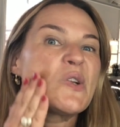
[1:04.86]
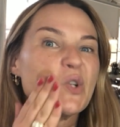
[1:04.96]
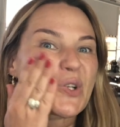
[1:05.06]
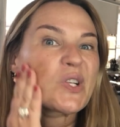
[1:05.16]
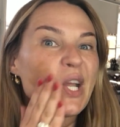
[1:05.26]

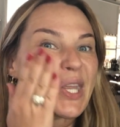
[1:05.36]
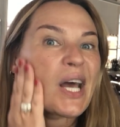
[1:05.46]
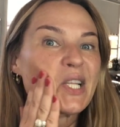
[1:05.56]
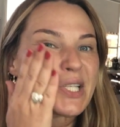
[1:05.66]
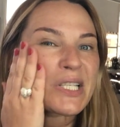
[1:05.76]
just
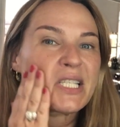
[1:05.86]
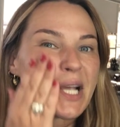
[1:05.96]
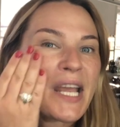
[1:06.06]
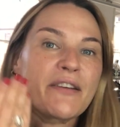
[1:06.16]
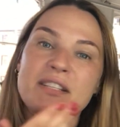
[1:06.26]
again to
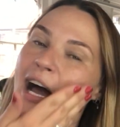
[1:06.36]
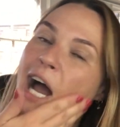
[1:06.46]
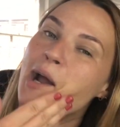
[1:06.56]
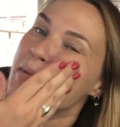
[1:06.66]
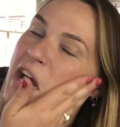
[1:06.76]
save
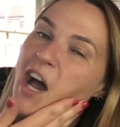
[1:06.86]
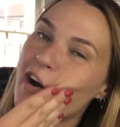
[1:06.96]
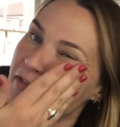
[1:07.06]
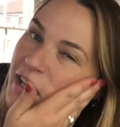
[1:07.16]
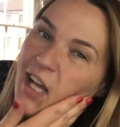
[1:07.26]
time.
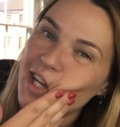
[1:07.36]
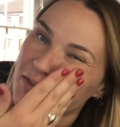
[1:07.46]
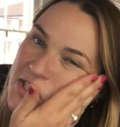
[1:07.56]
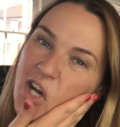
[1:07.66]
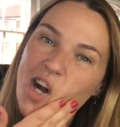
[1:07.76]
I feel like
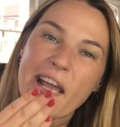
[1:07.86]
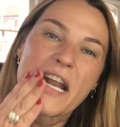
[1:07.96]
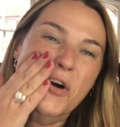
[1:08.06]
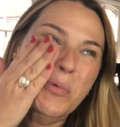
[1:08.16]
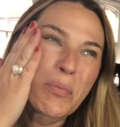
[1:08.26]
if I start
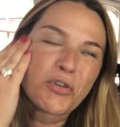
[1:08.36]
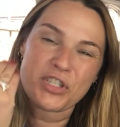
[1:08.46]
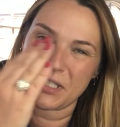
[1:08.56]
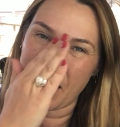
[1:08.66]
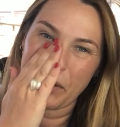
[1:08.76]
getting all my
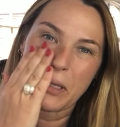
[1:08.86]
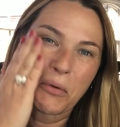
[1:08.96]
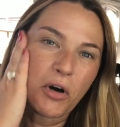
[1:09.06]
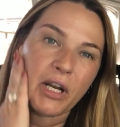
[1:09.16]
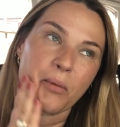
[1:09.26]
brushes out in the
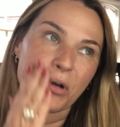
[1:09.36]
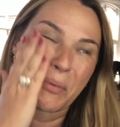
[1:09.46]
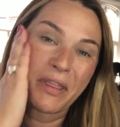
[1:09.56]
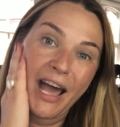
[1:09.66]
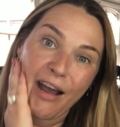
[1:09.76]
morning, I'm going
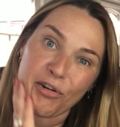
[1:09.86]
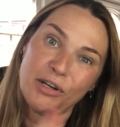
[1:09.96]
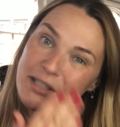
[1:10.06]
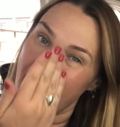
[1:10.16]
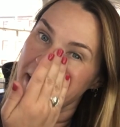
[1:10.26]
to be there
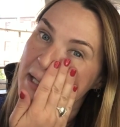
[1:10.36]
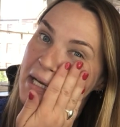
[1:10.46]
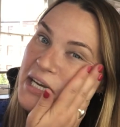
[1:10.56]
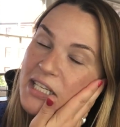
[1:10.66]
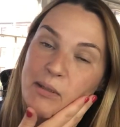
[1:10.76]
all day
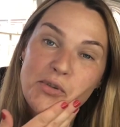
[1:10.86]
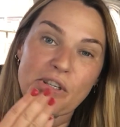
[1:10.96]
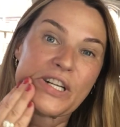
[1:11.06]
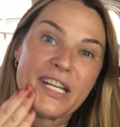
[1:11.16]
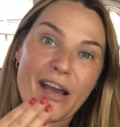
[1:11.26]
because I'm
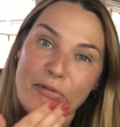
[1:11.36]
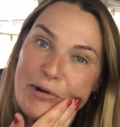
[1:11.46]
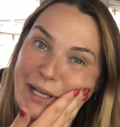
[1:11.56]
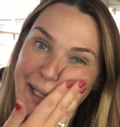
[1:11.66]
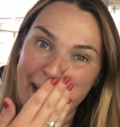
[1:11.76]
just going to get
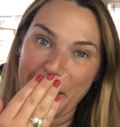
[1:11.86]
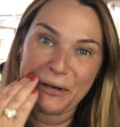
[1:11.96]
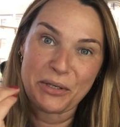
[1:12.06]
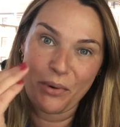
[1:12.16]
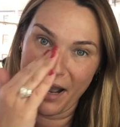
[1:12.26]
really
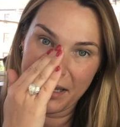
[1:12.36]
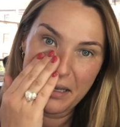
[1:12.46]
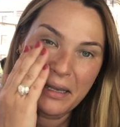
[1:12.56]
carried away.